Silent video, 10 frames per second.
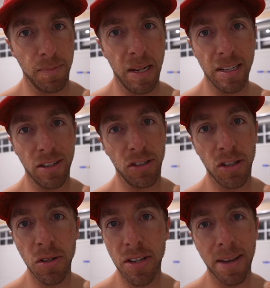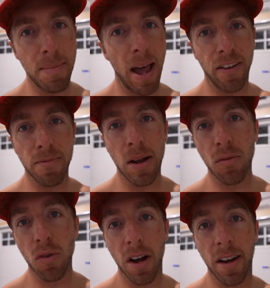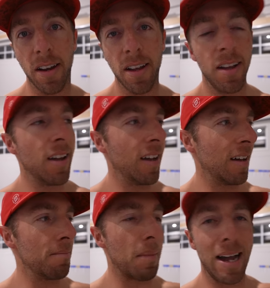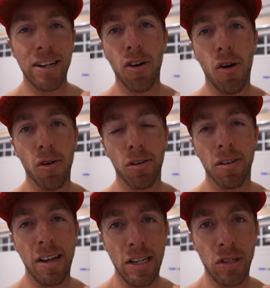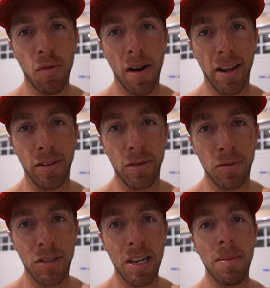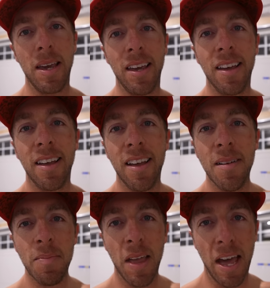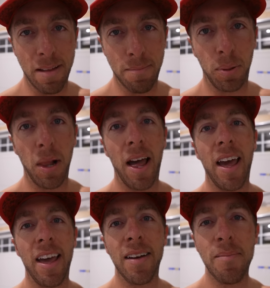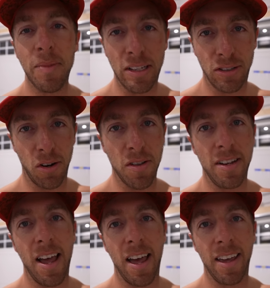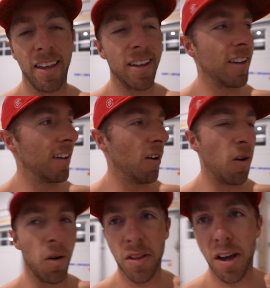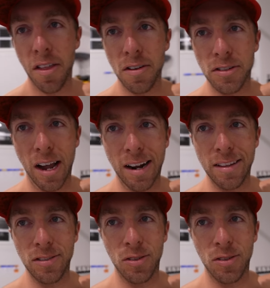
Because as soon as I get back from my run, my daughter is ready to see me and play and start the day on the other side of this